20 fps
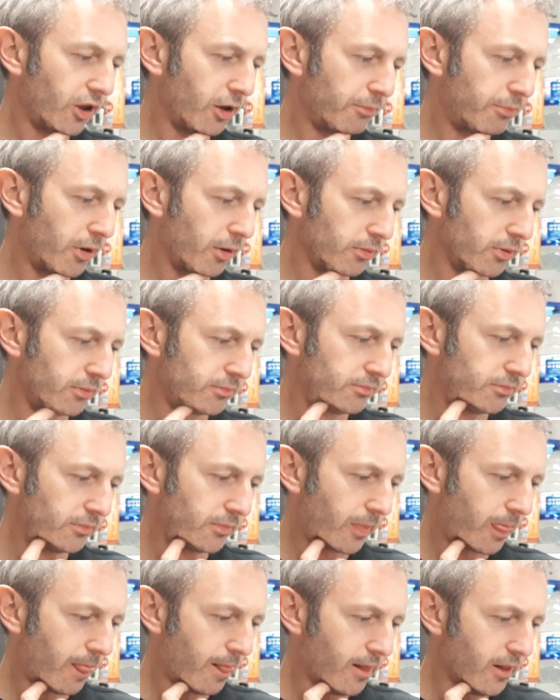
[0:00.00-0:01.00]
not a problem.
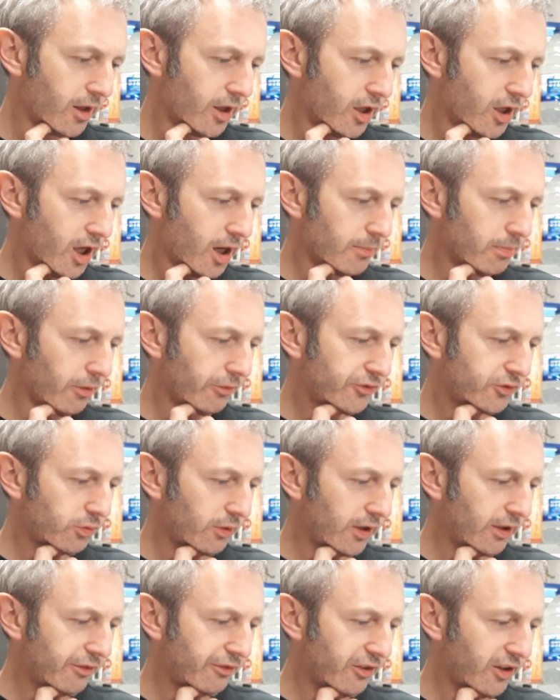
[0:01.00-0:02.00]
Above
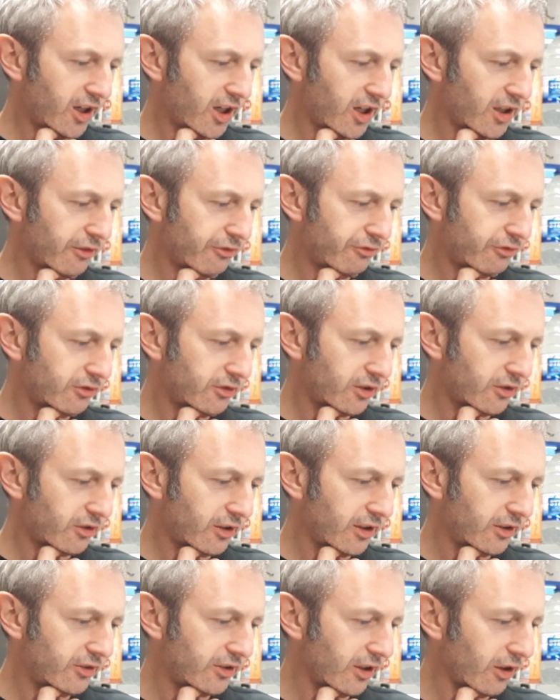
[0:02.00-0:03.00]
25
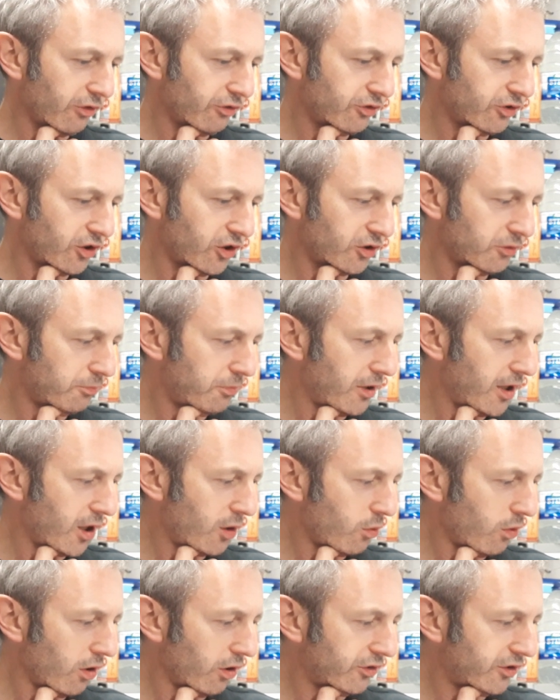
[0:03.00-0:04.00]
degrees Celsius, beer
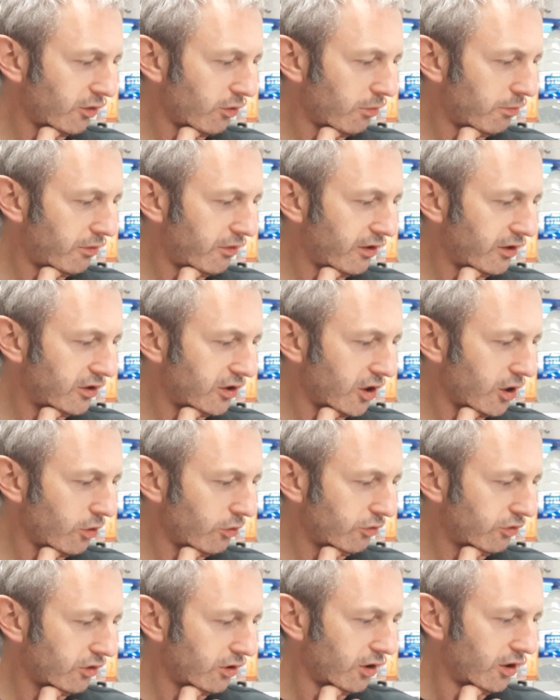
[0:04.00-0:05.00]
quality will be
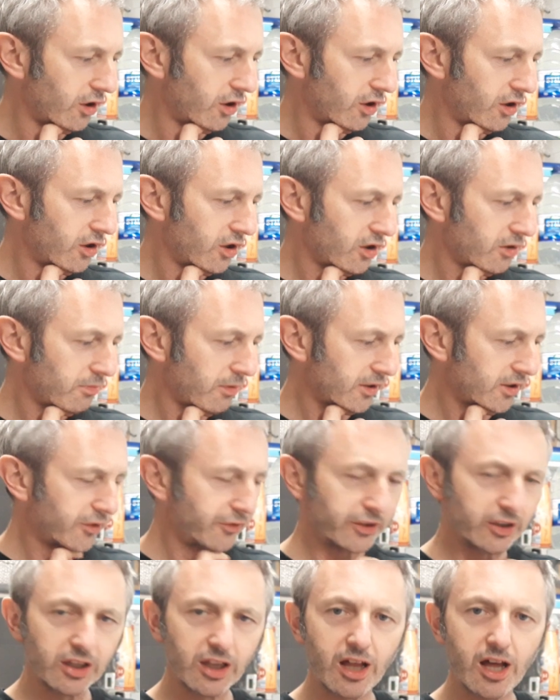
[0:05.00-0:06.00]
reduced, especially
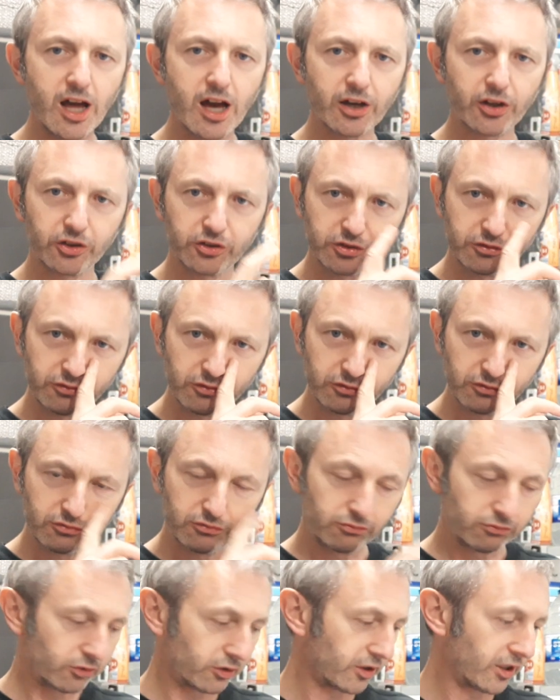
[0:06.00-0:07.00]
for lagers.
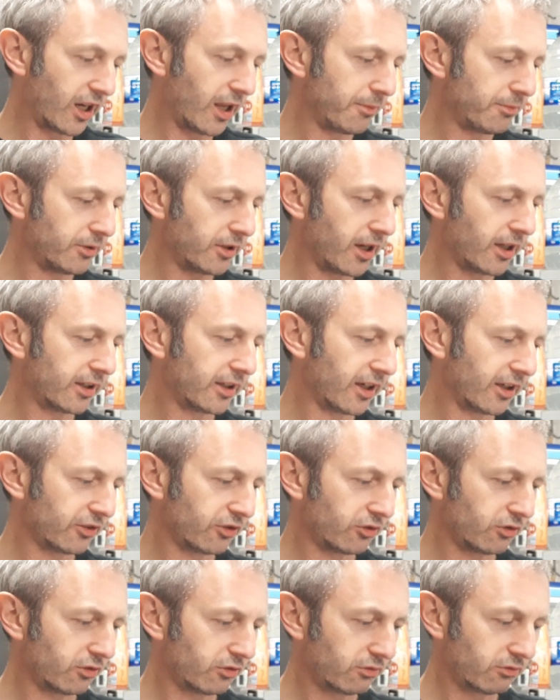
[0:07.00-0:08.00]
It's an IPA kit,
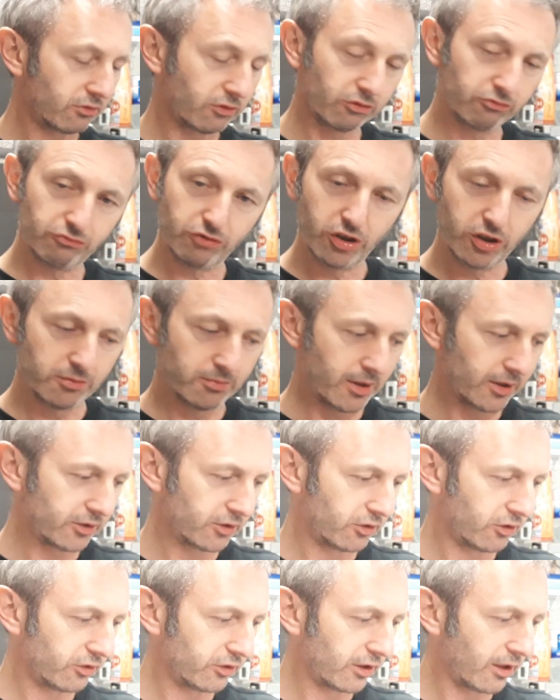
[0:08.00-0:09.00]
so it doesn't really
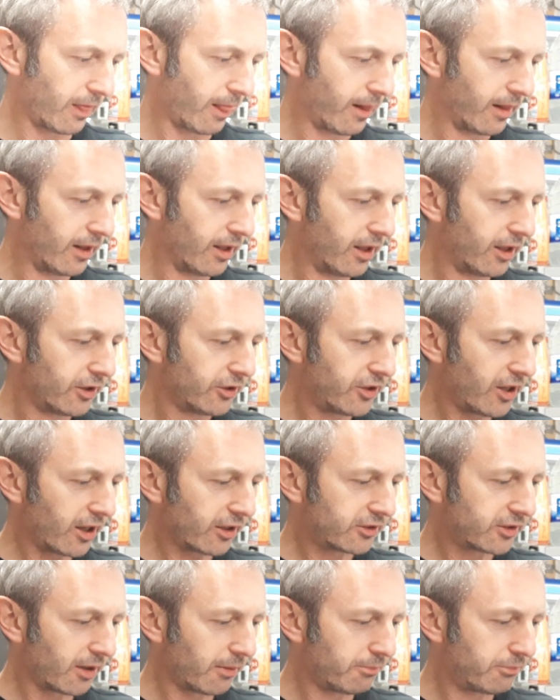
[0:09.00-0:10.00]
matter, does it?
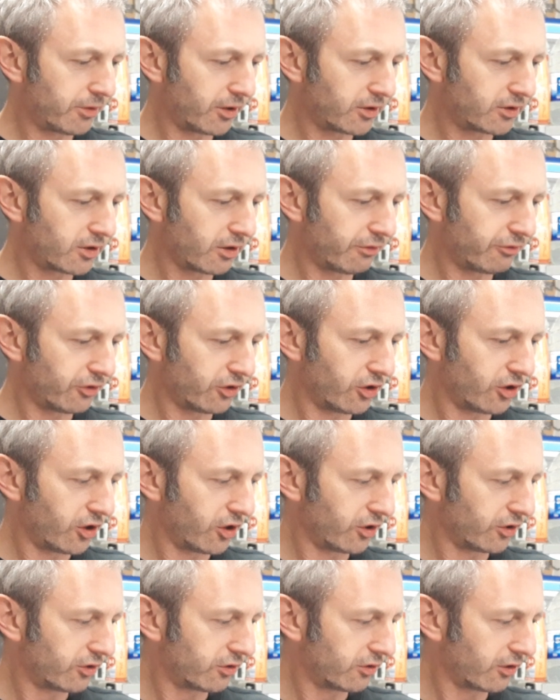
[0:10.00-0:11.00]
Check temperature
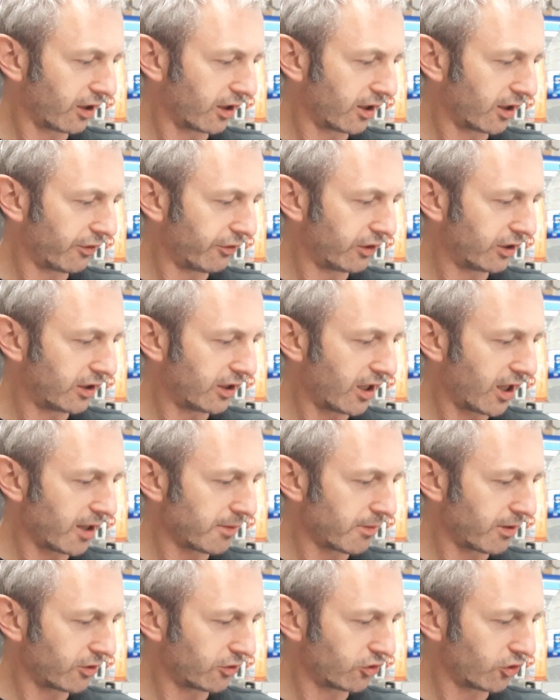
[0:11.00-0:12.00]
first thing every day,
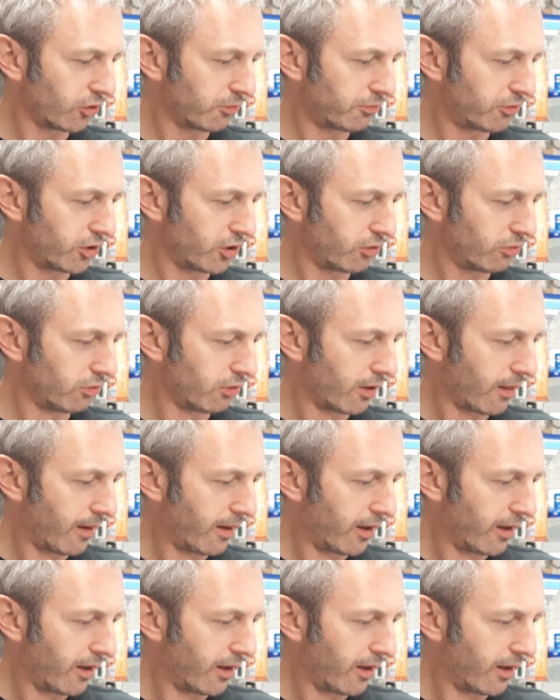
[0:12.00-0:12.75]
make sure brew